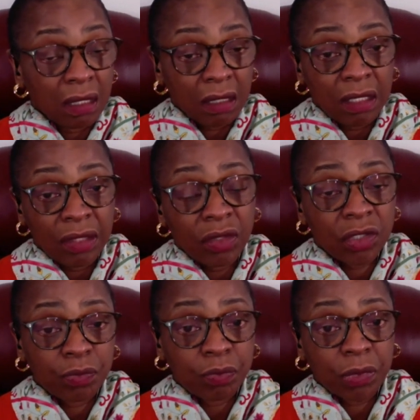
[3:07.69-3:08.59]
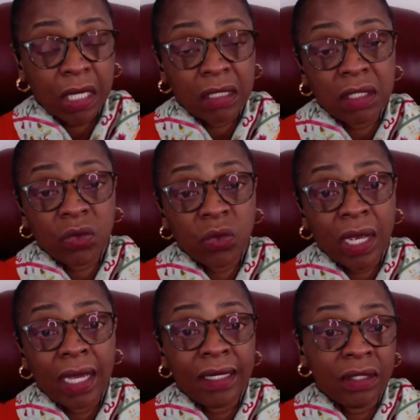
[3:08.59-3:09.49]
In those cases where
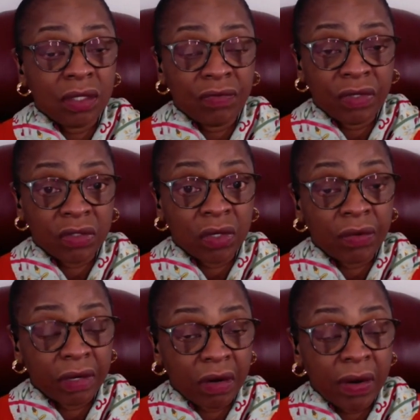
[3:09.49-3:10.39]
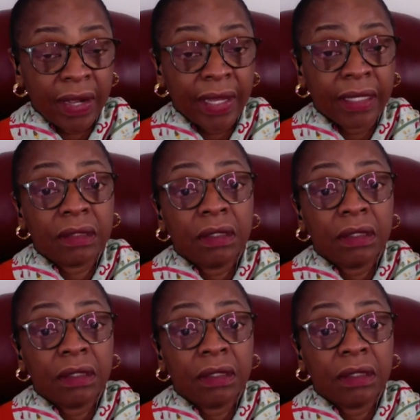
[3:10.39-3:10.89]
an interview is not required,